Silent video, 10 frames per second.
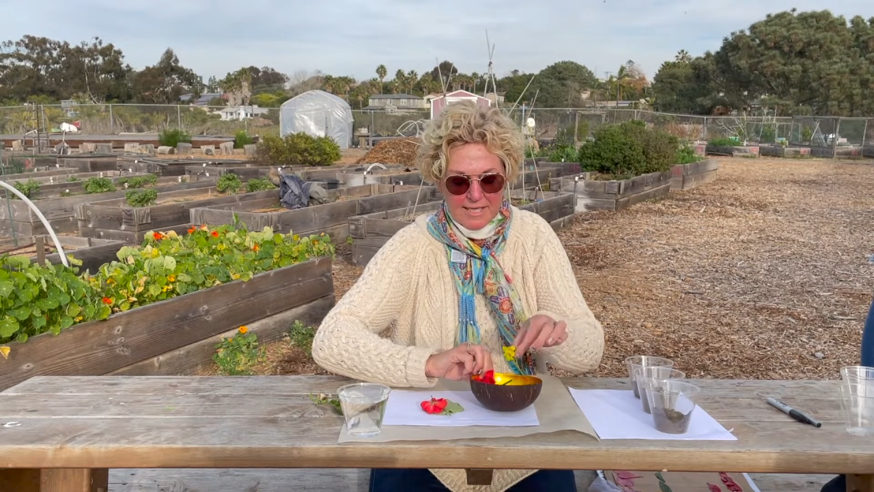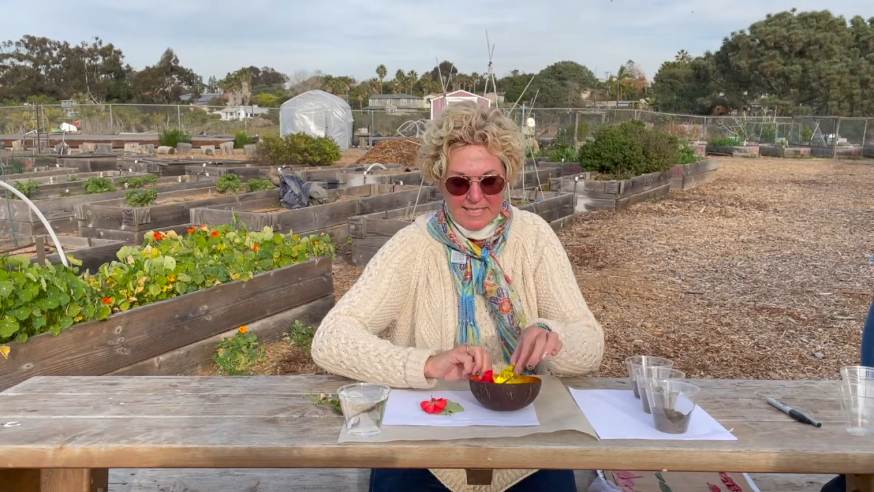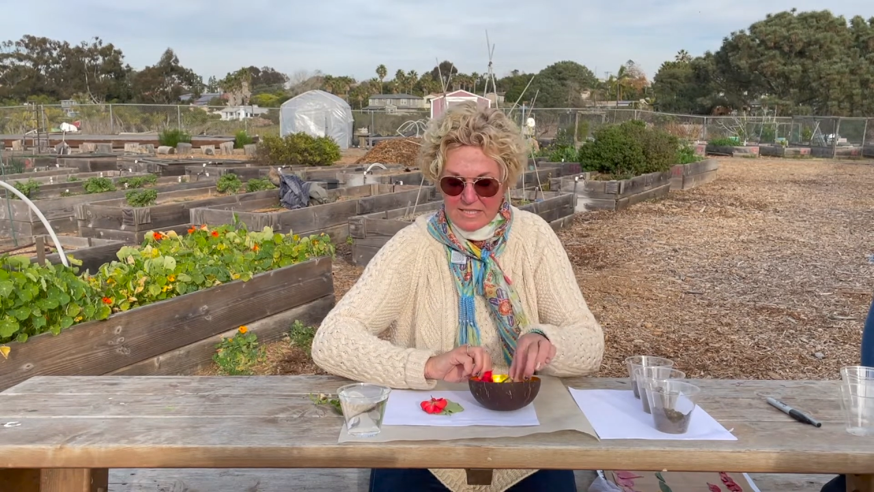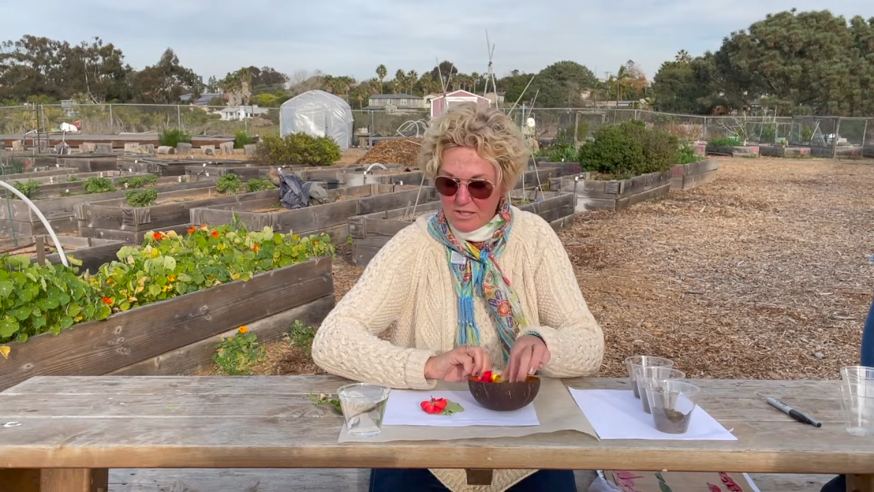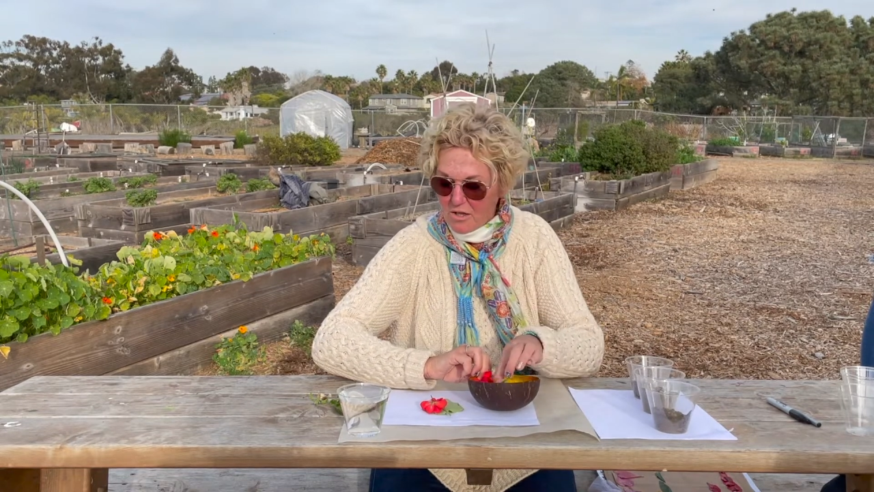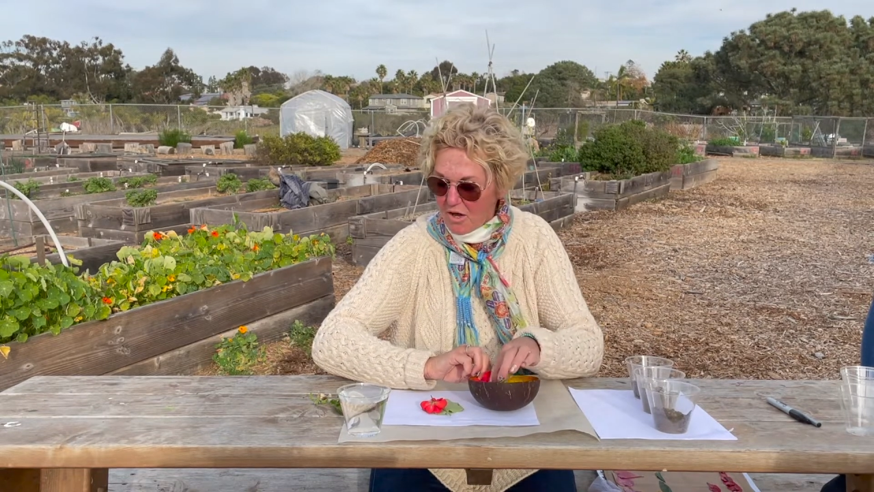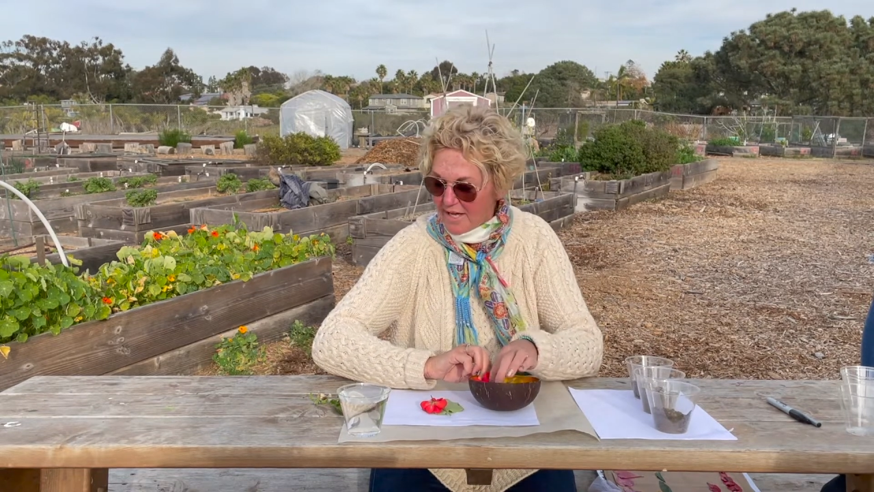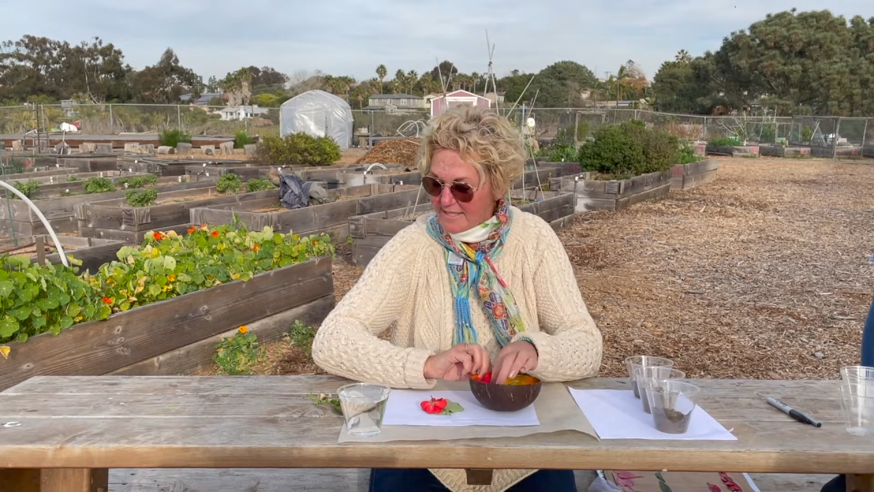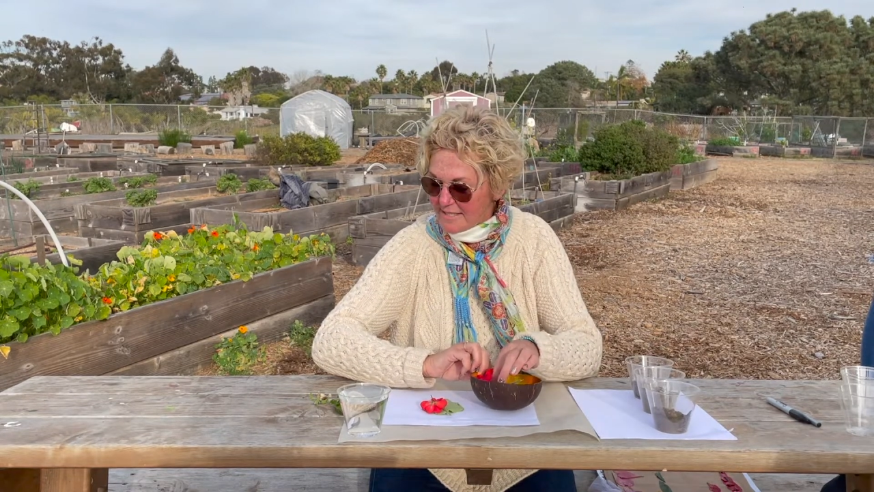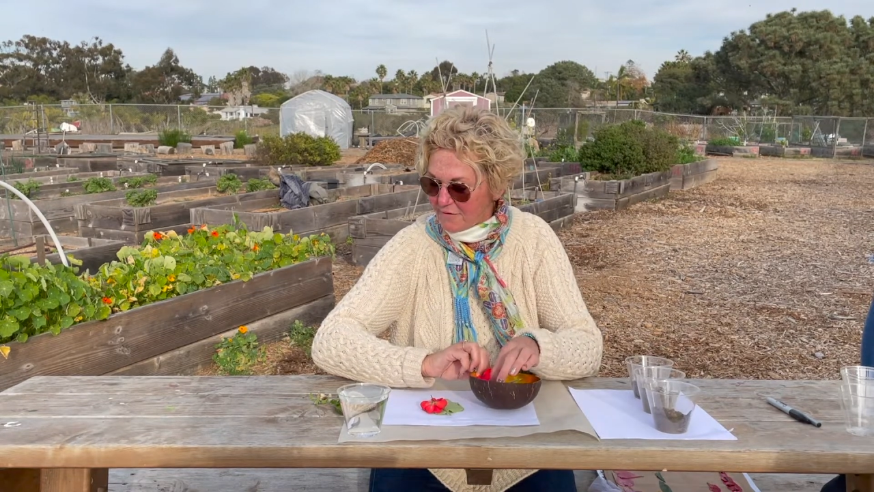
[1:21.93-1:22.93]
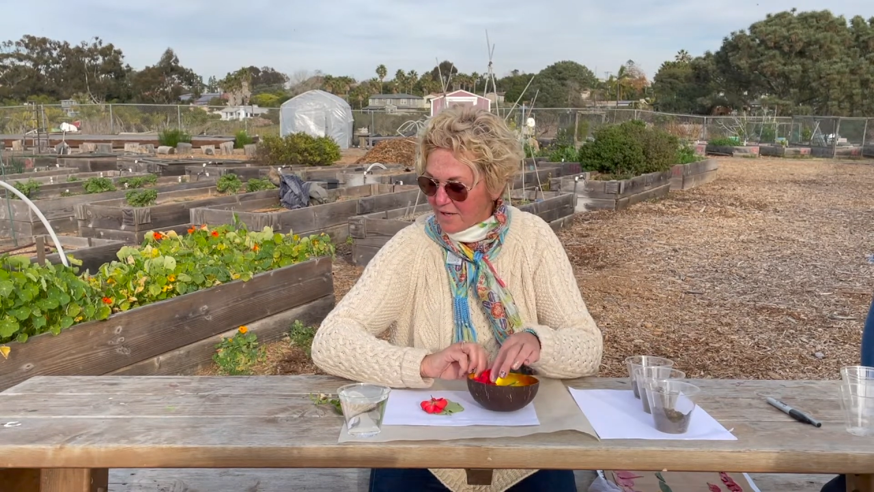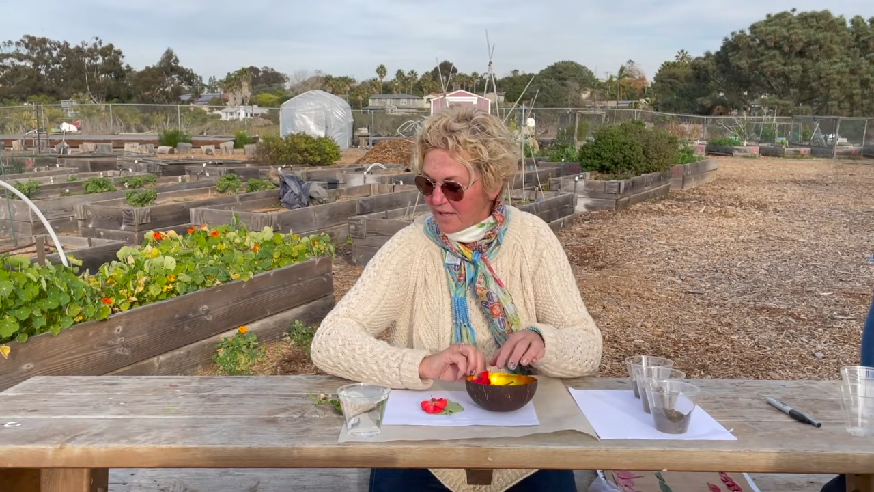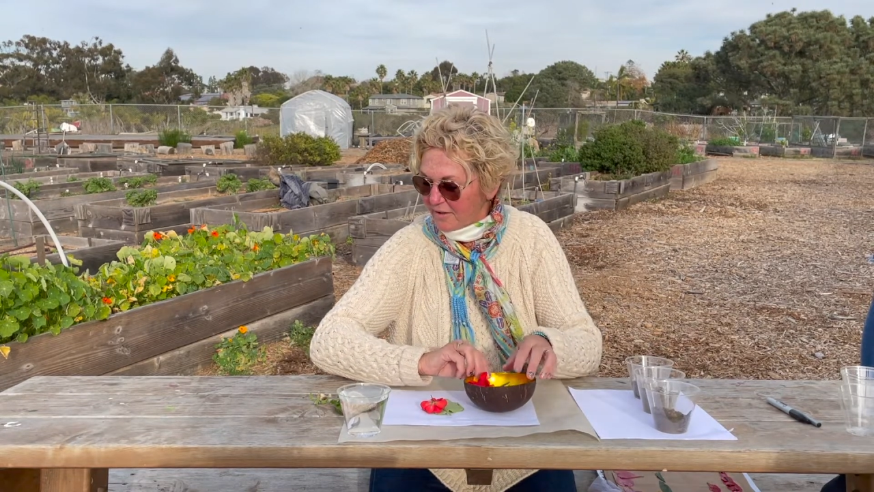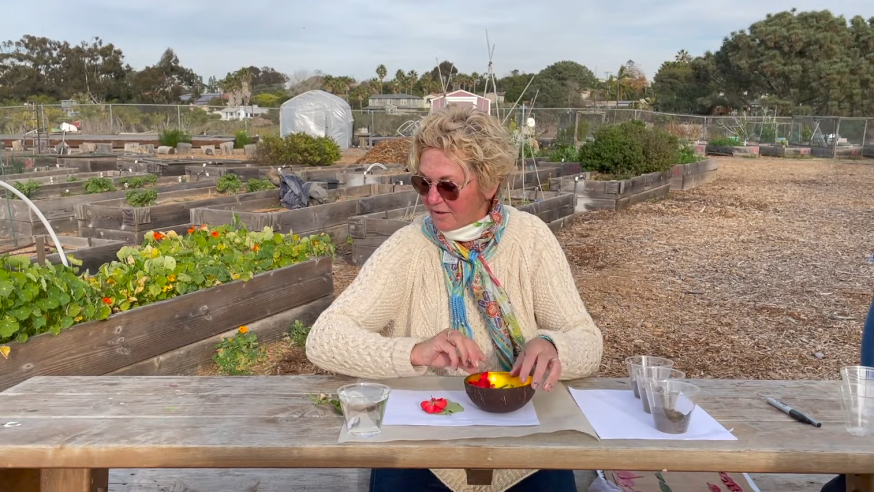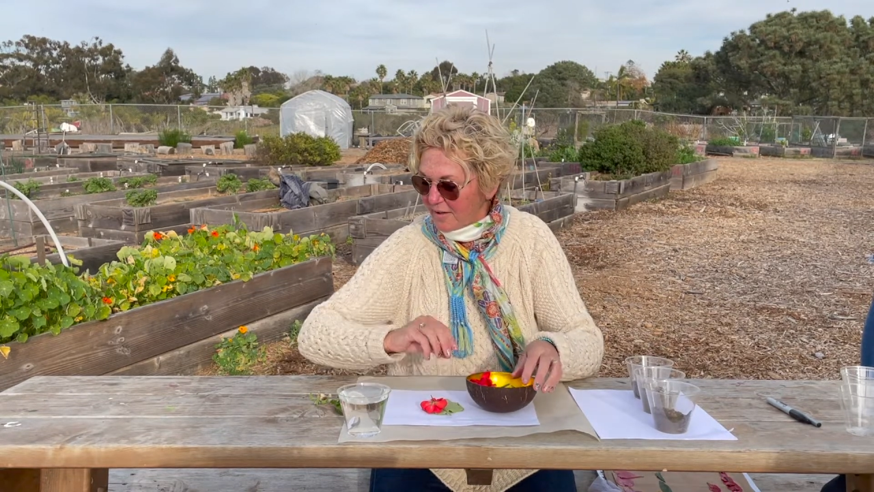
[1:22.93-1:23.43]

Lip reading: is lots of color.